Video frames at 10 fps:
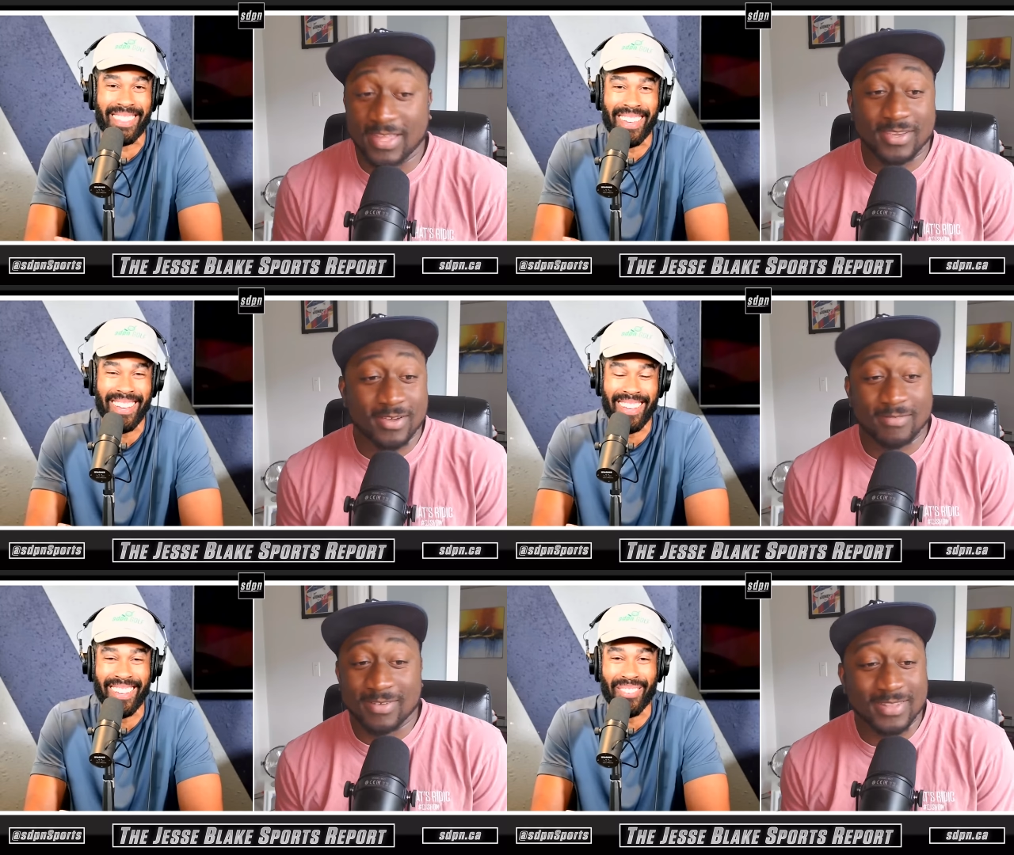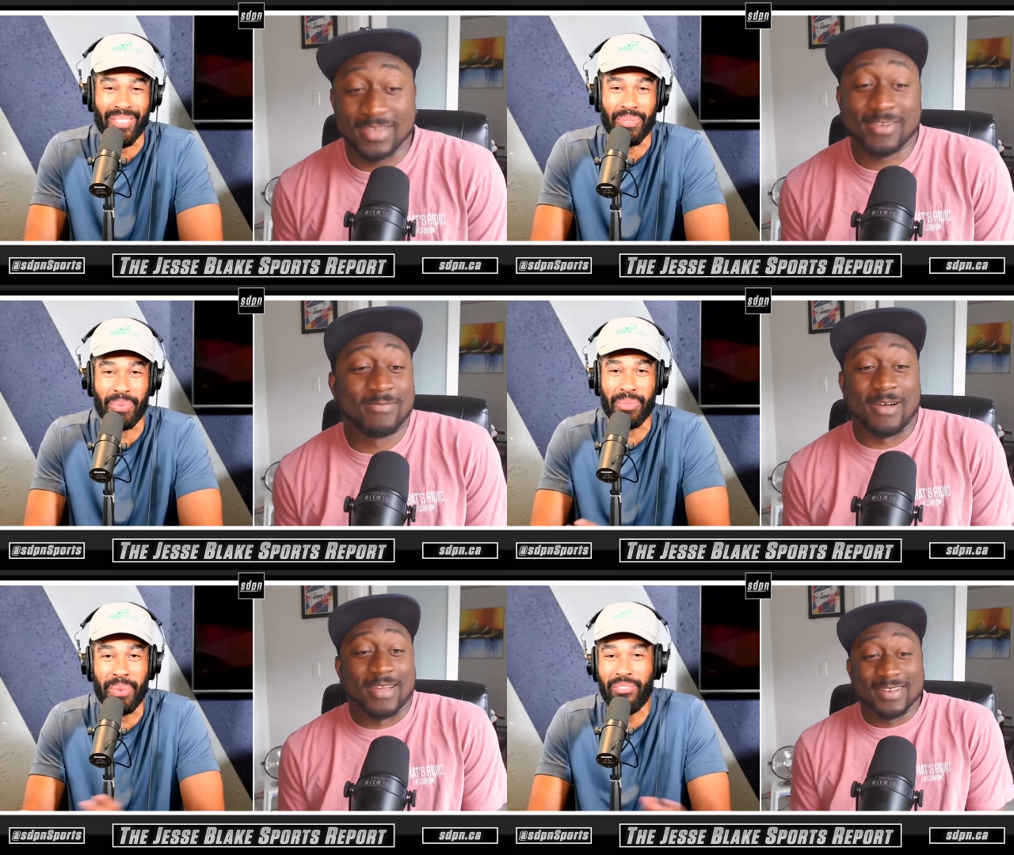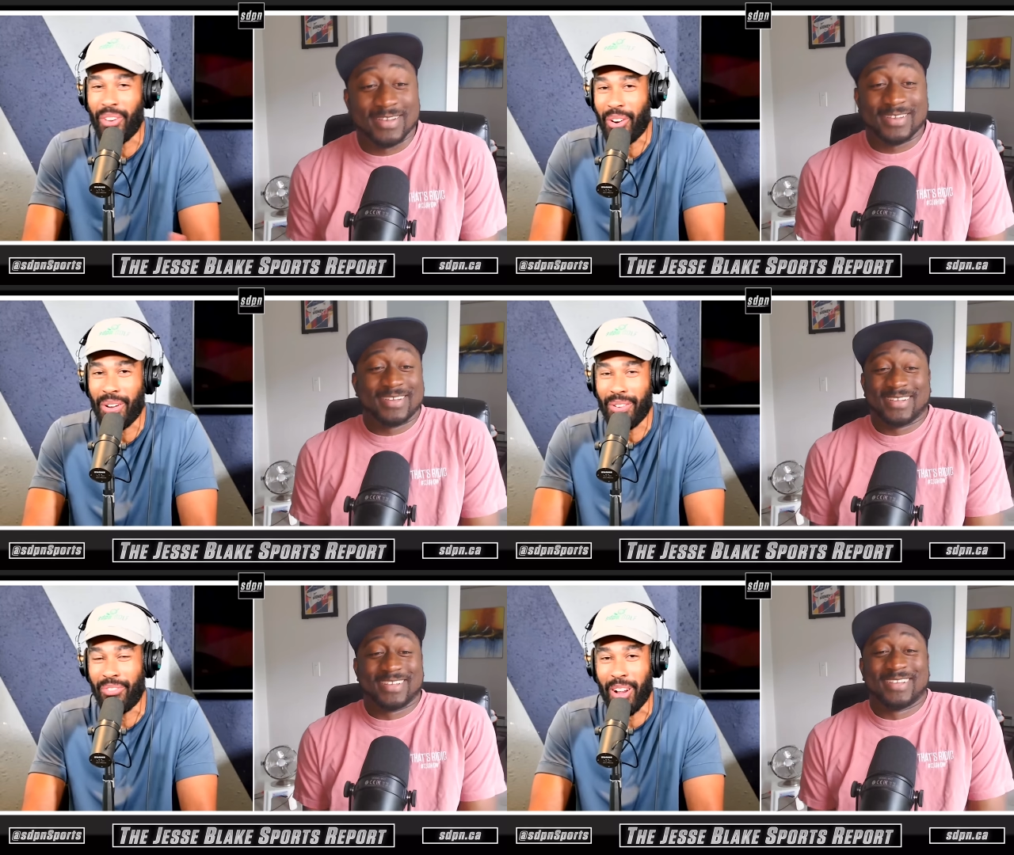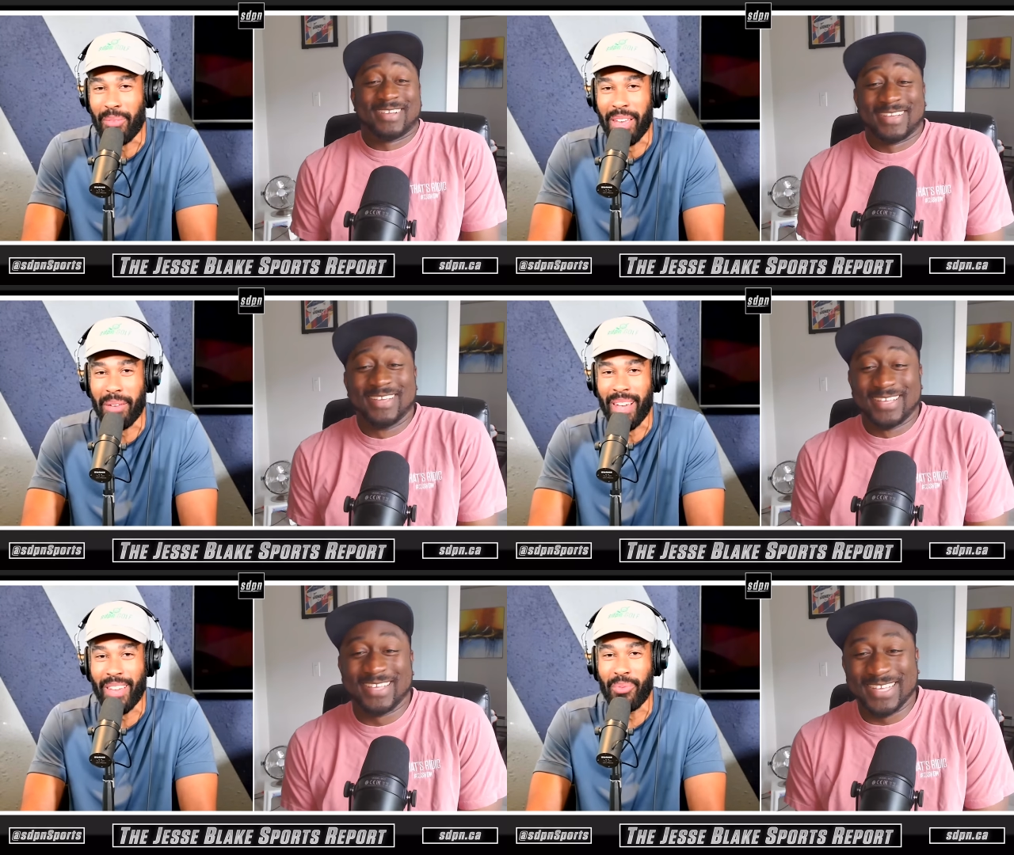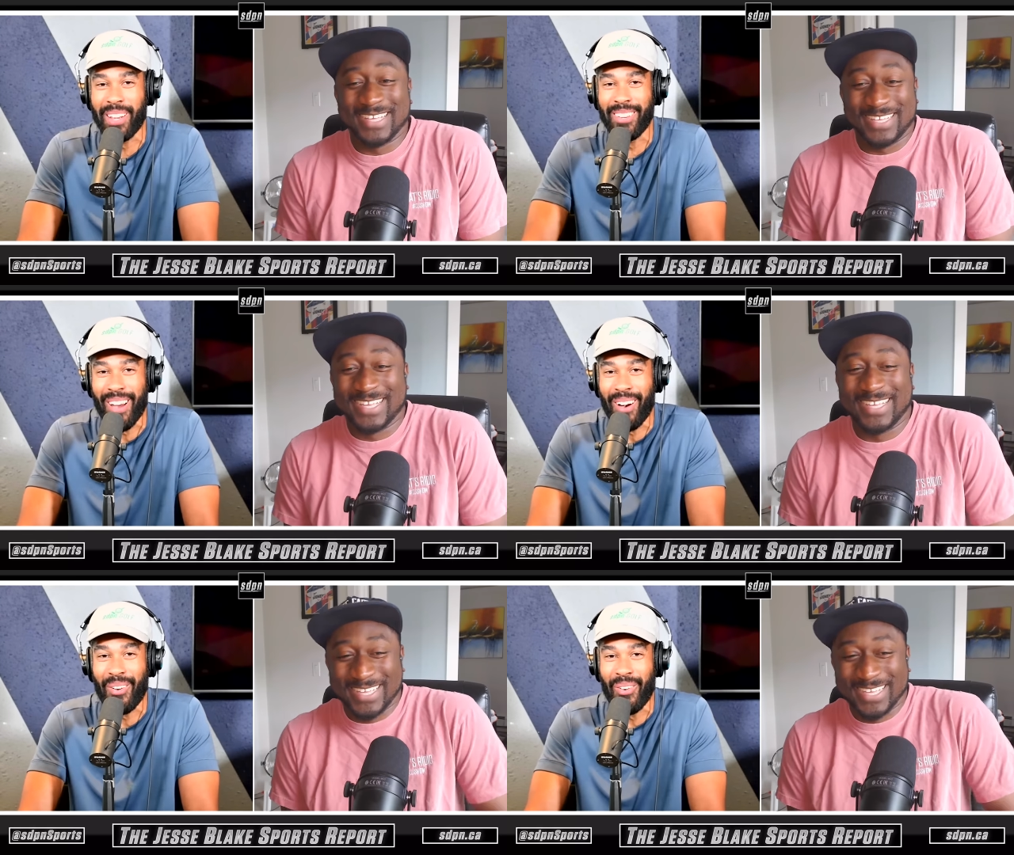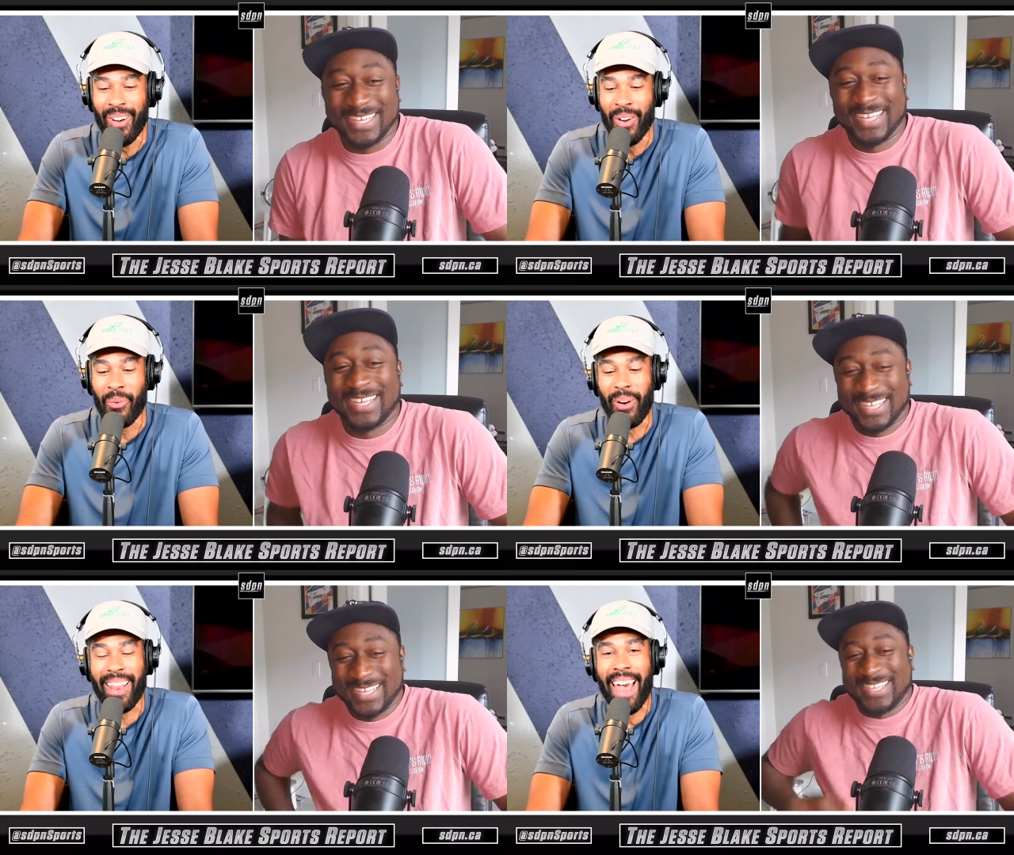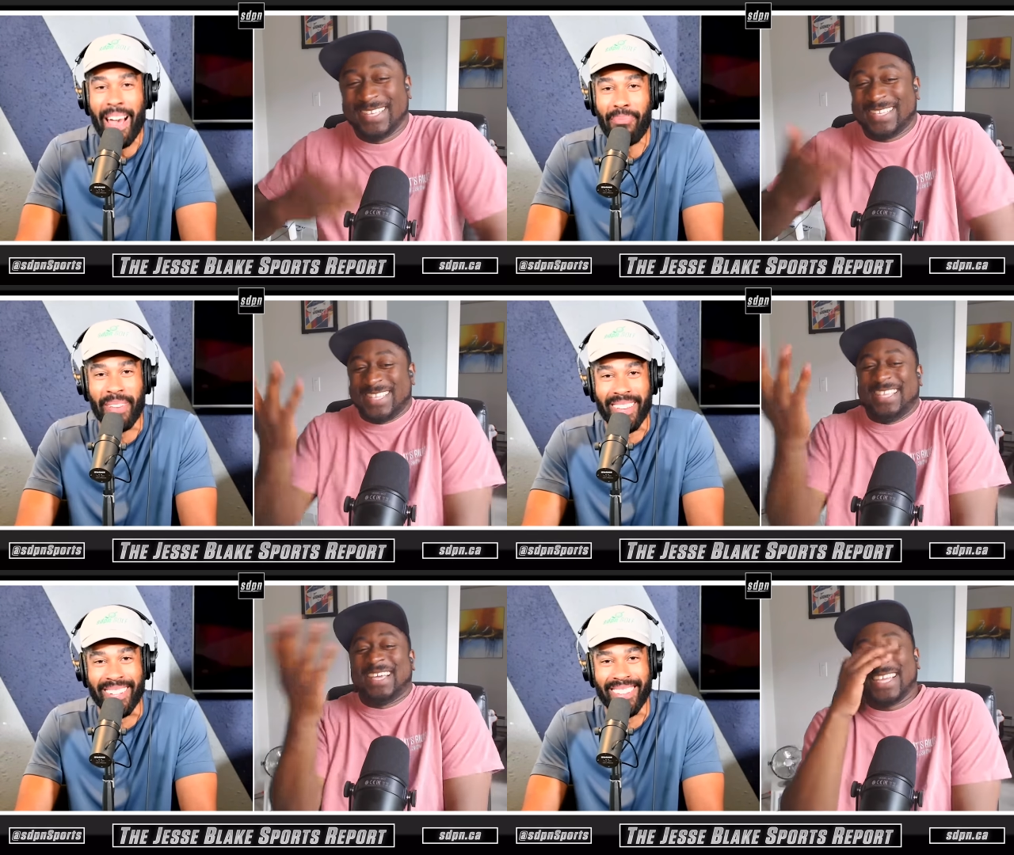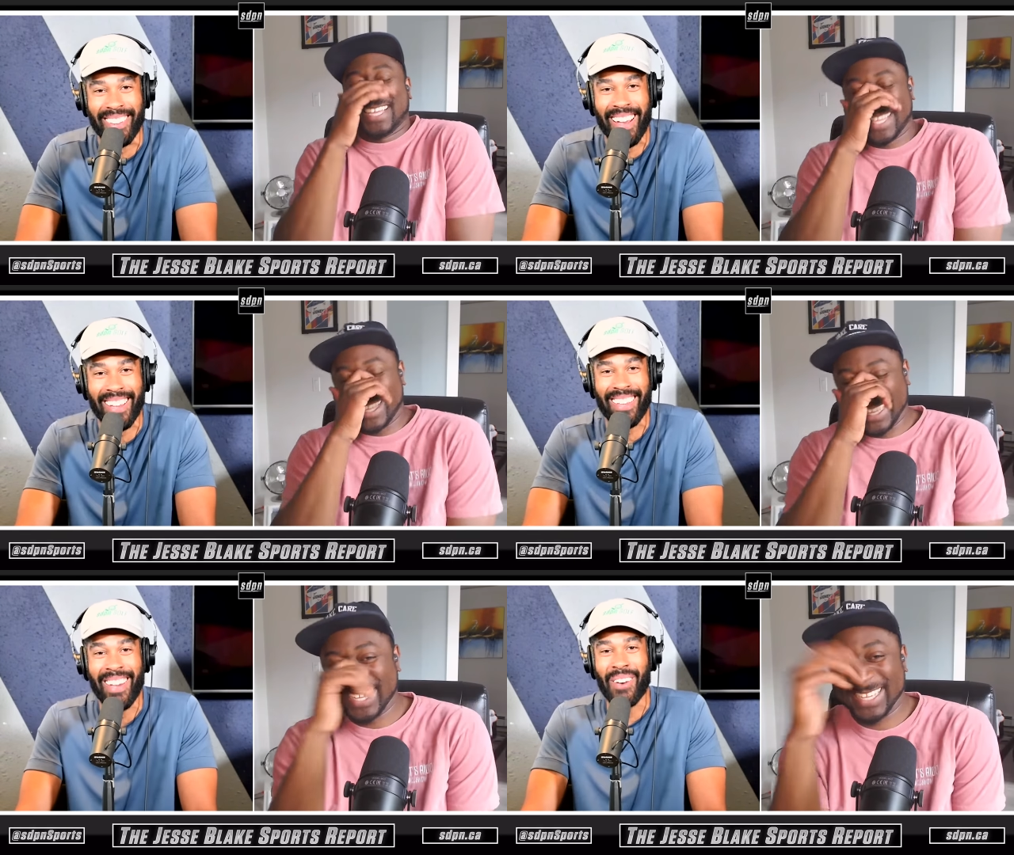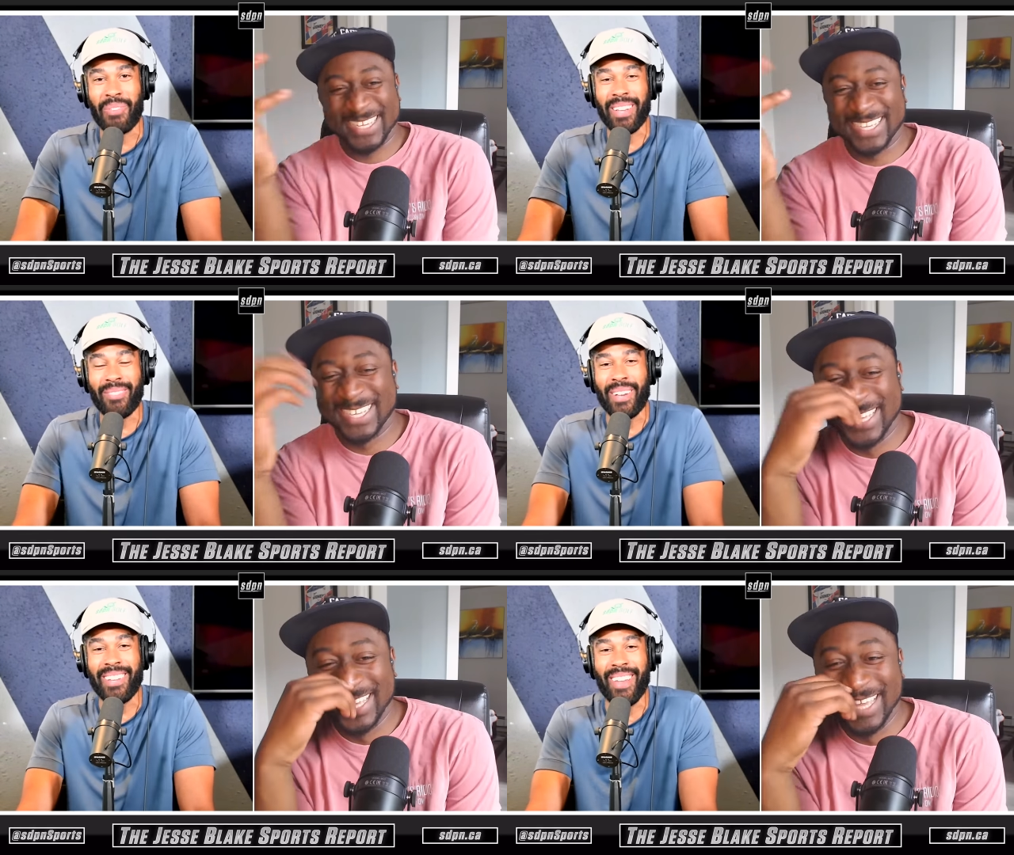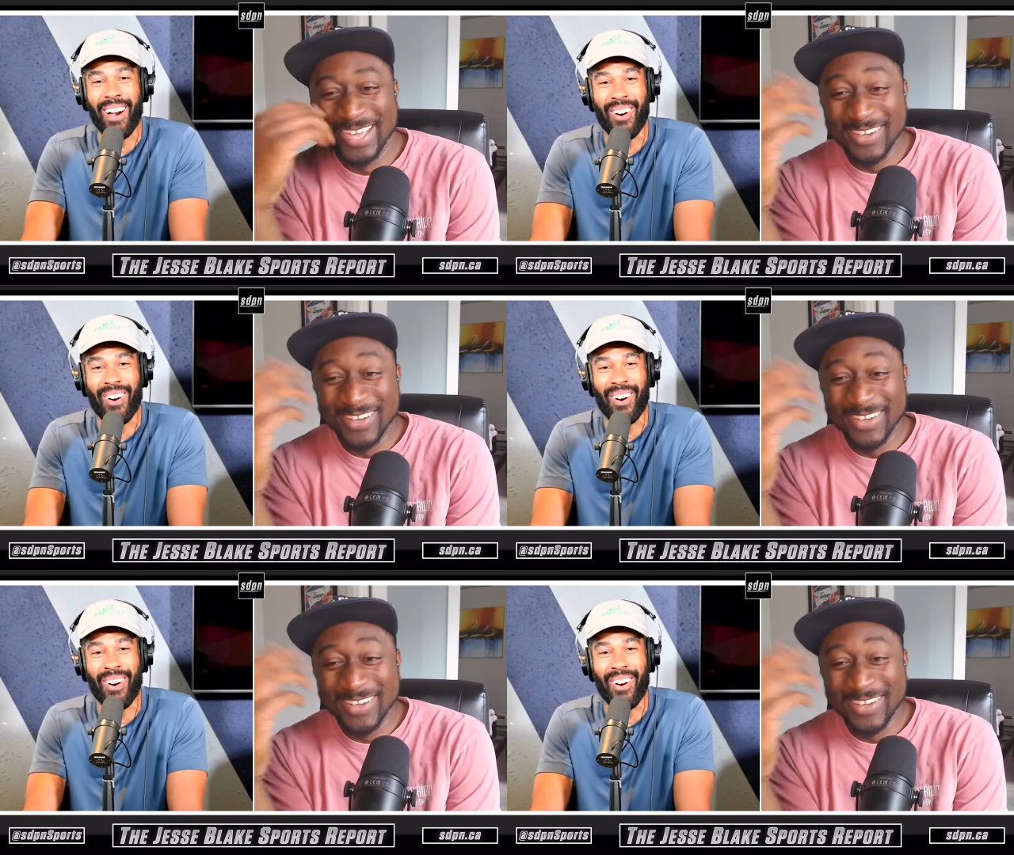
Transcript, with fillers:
Speaker 1: the like, thing. Come, like come we, have heard from him, and we know what happened. Like we we know